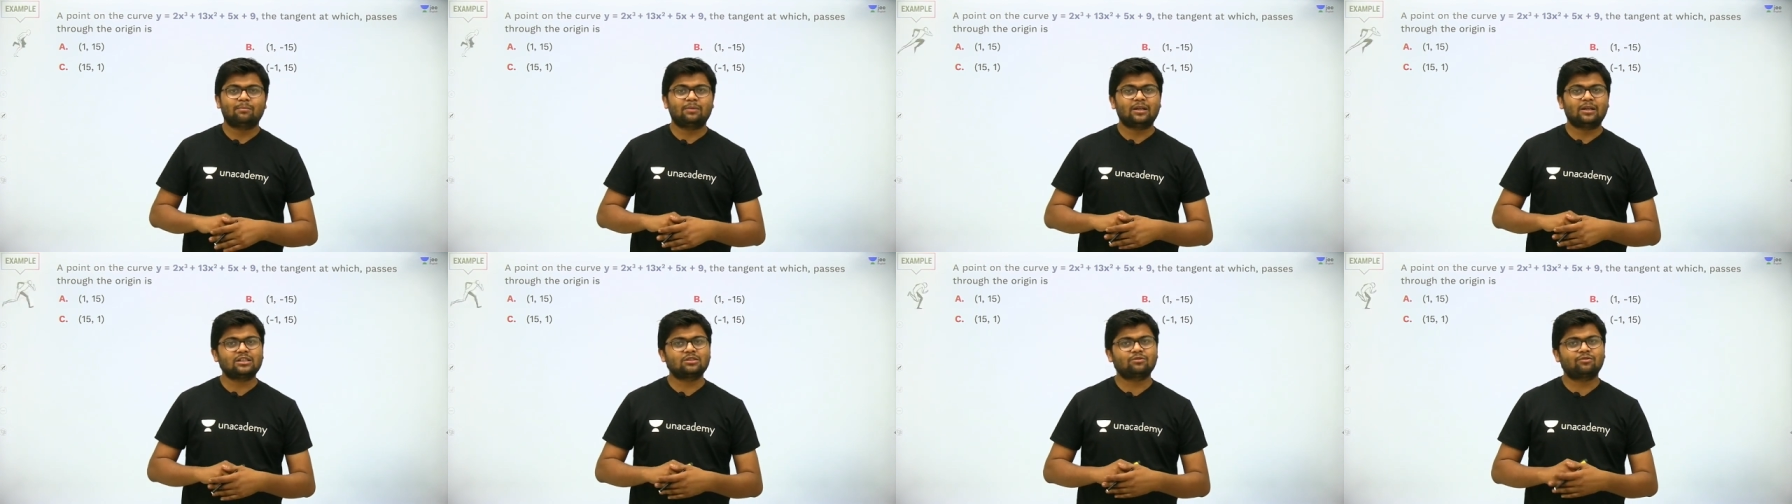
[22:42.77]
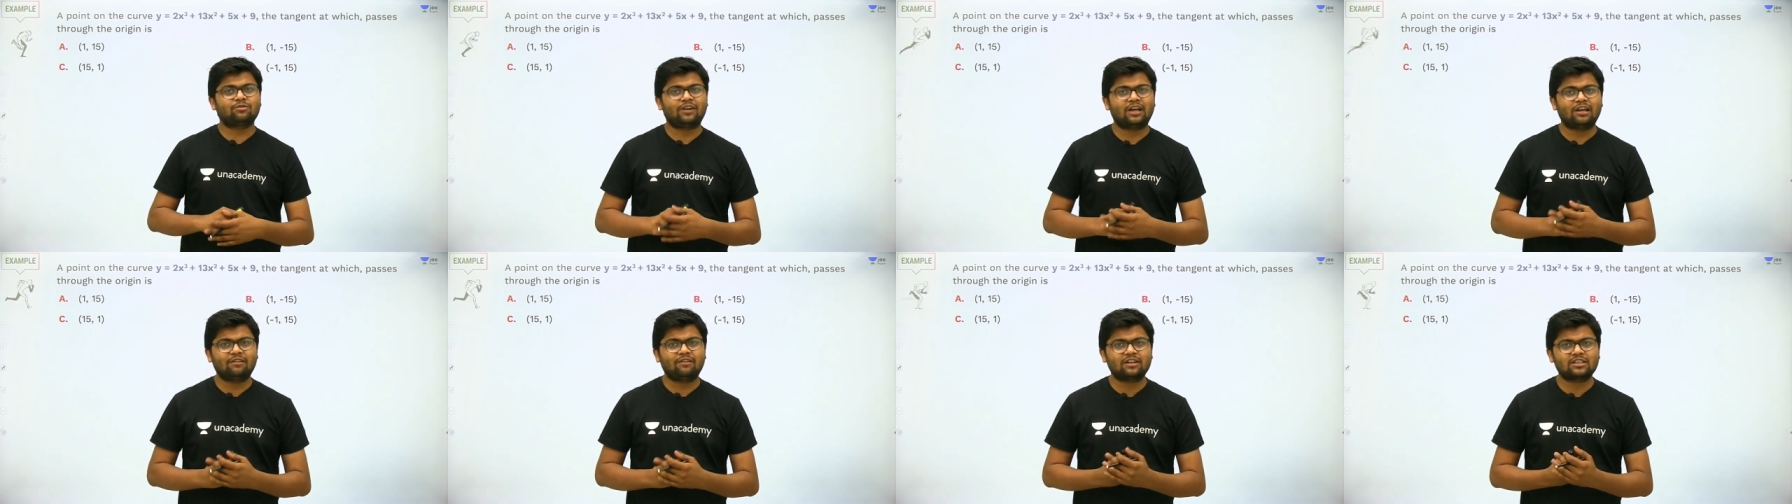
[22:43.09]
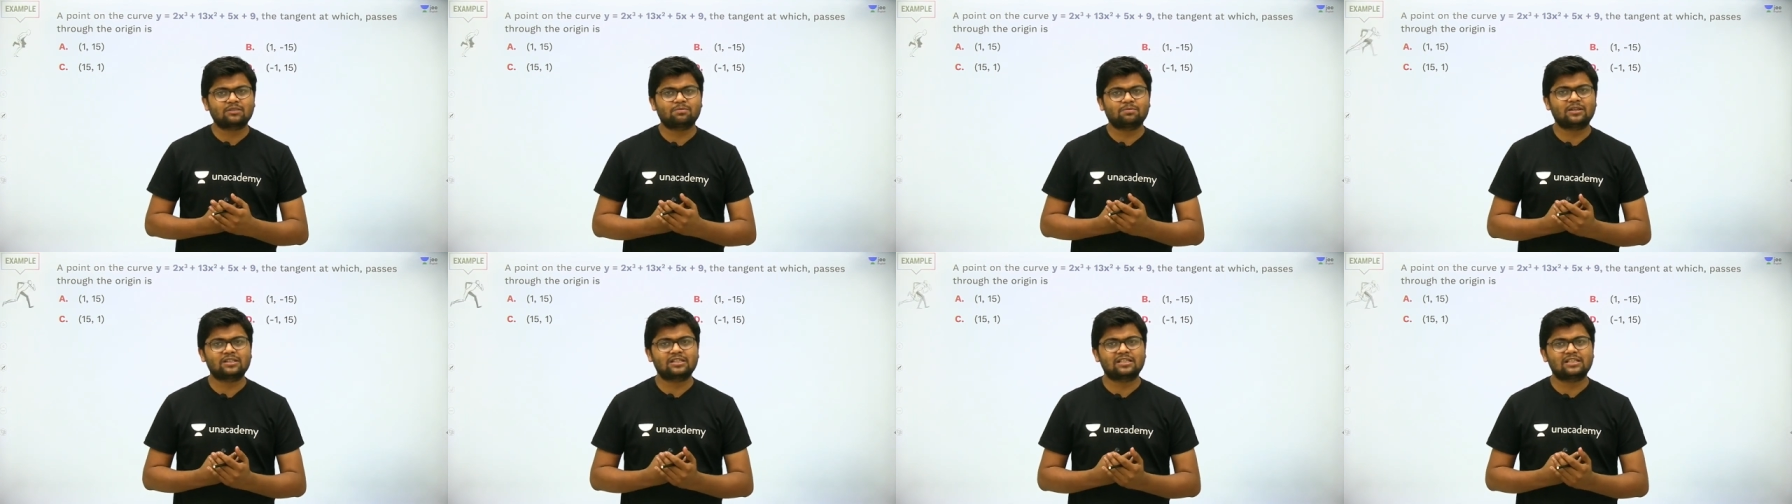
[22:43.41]
plus five
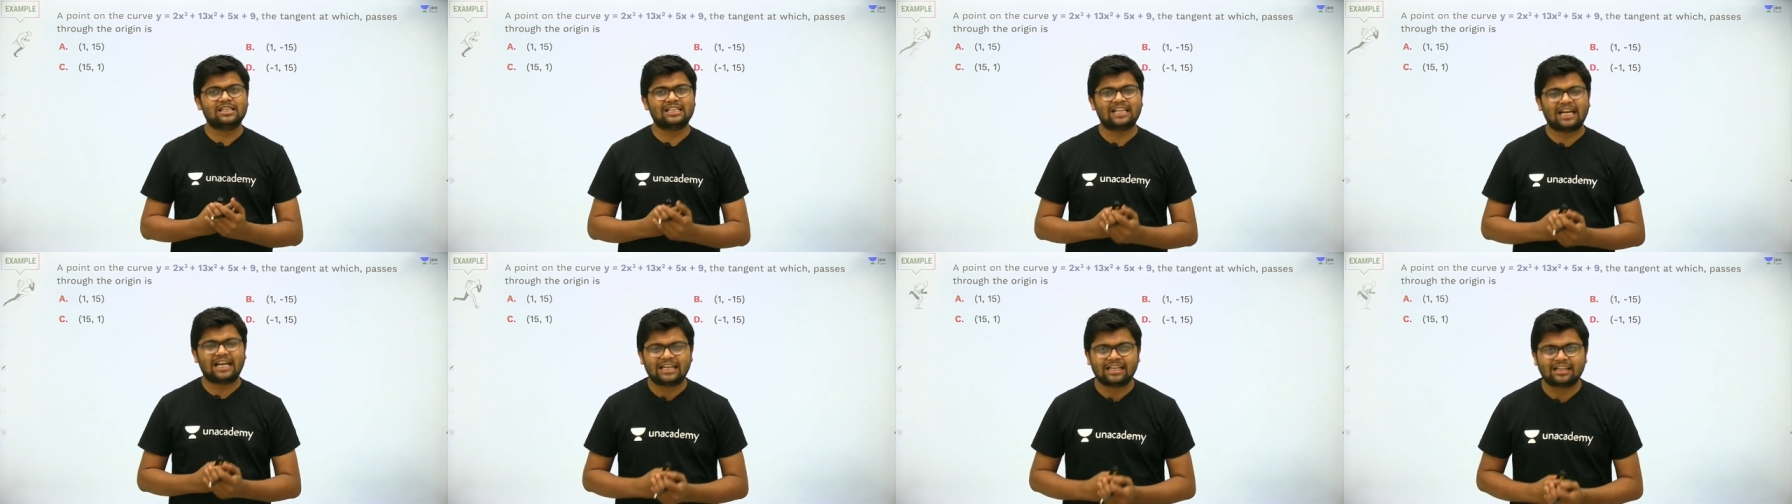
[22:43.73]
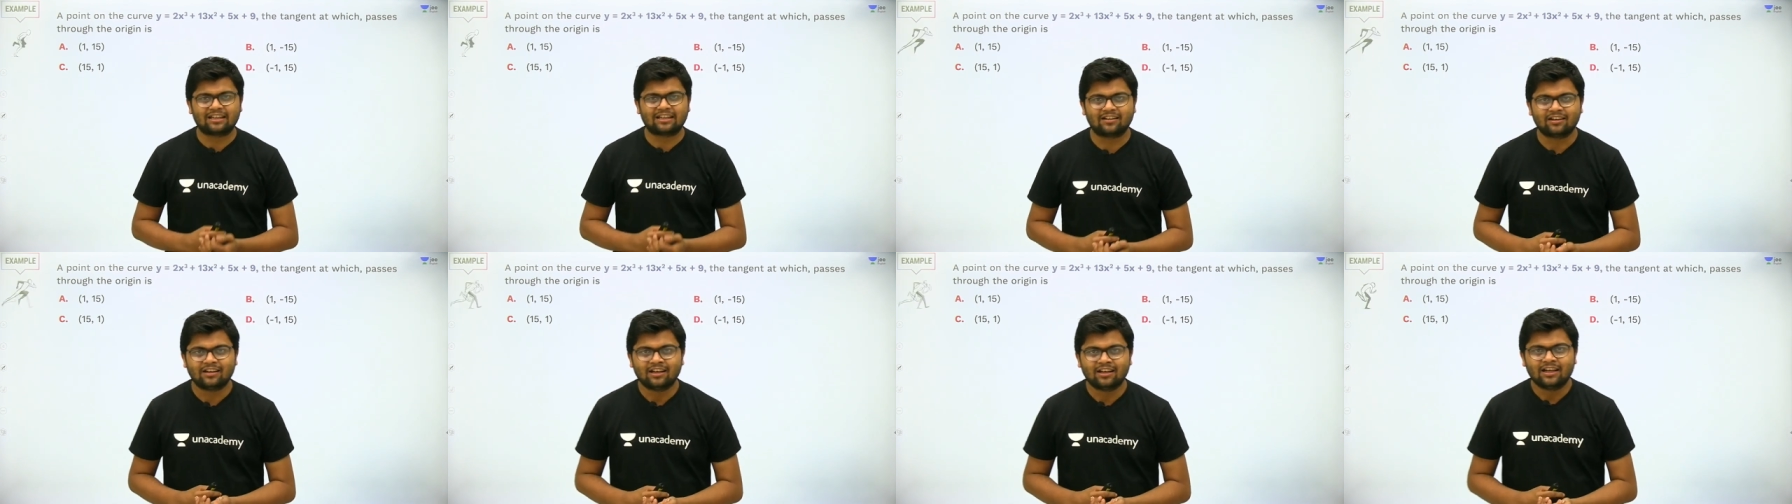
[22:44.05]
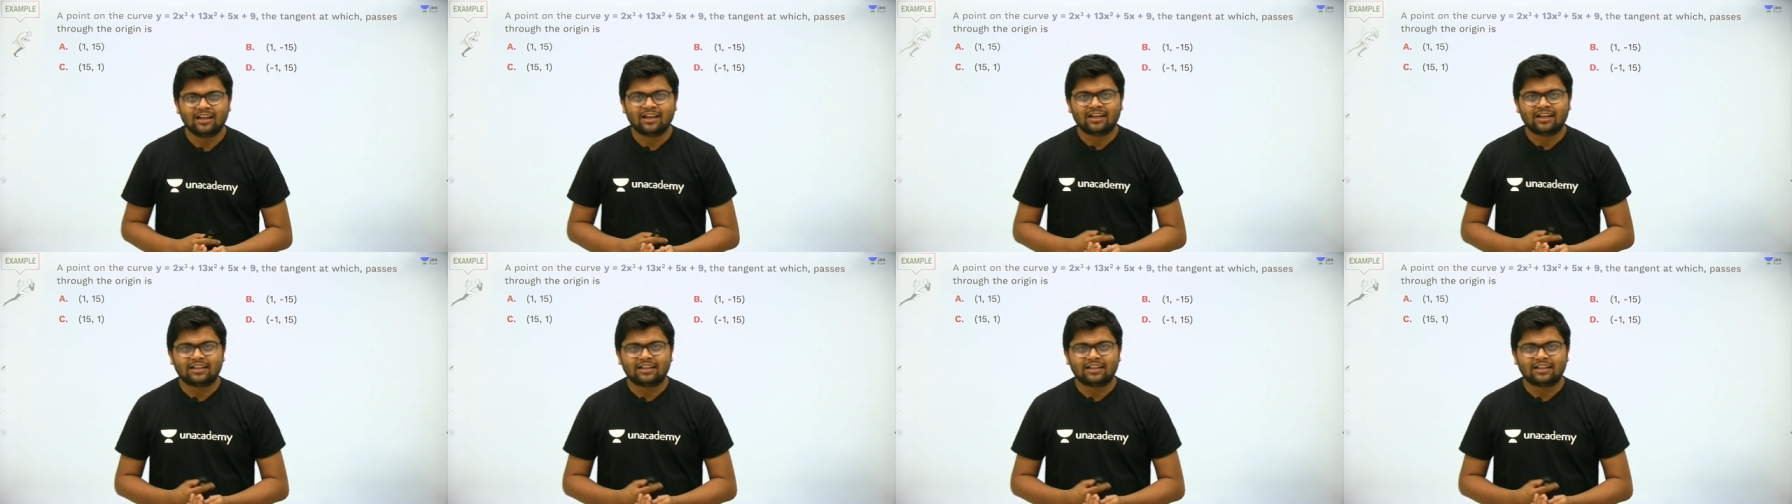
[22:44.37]
x plus nine.